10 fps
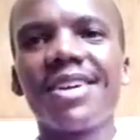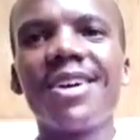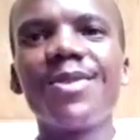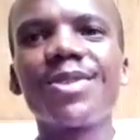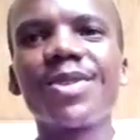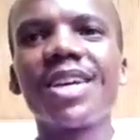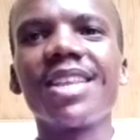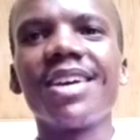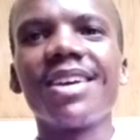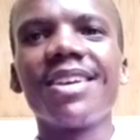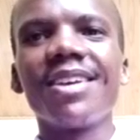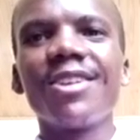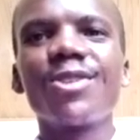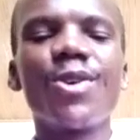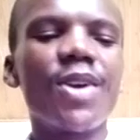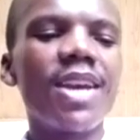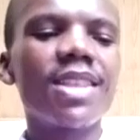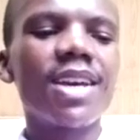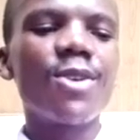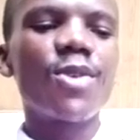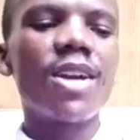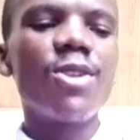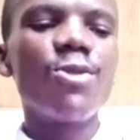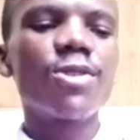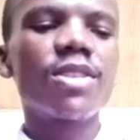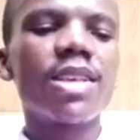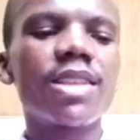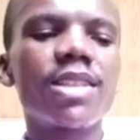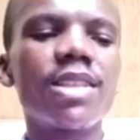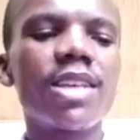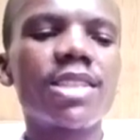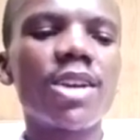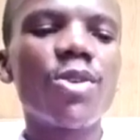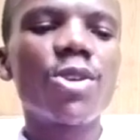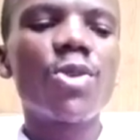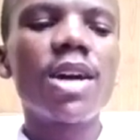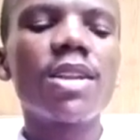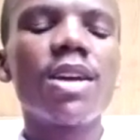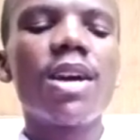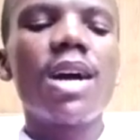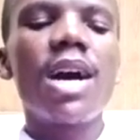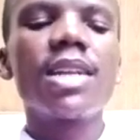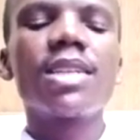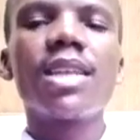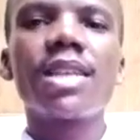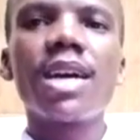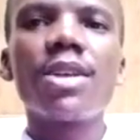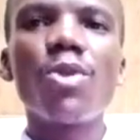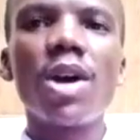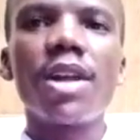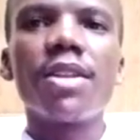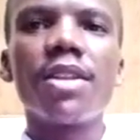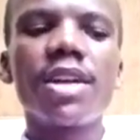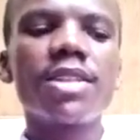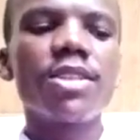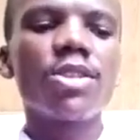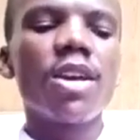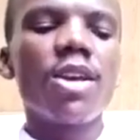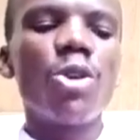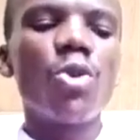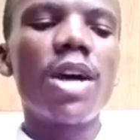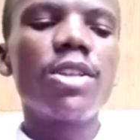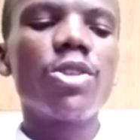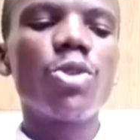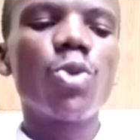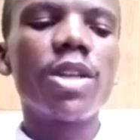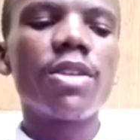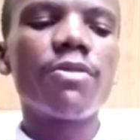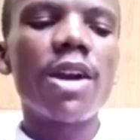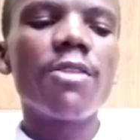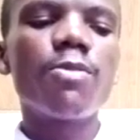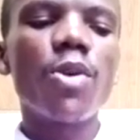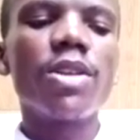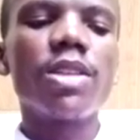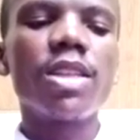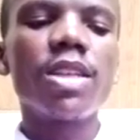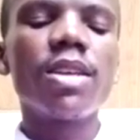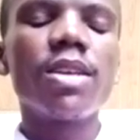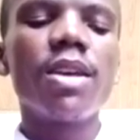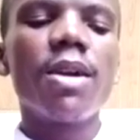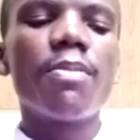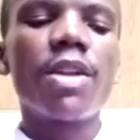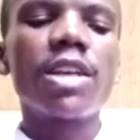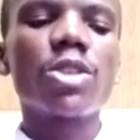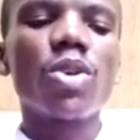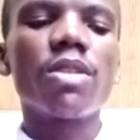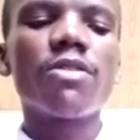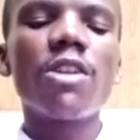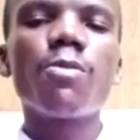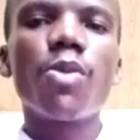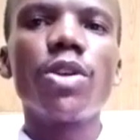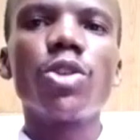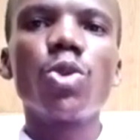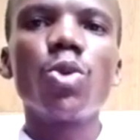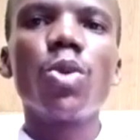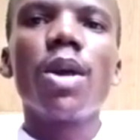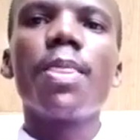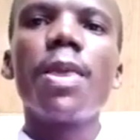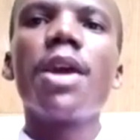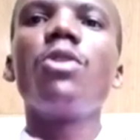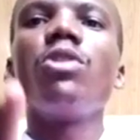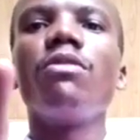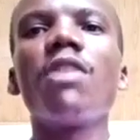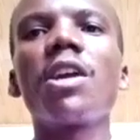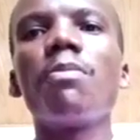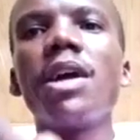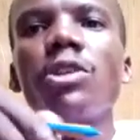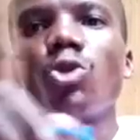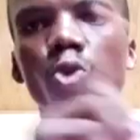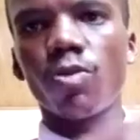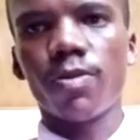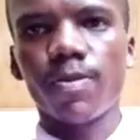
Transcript: Are we together? So either you can use the second one and the third one, that is you add 25.3 plus 25.2, then you divide by 2.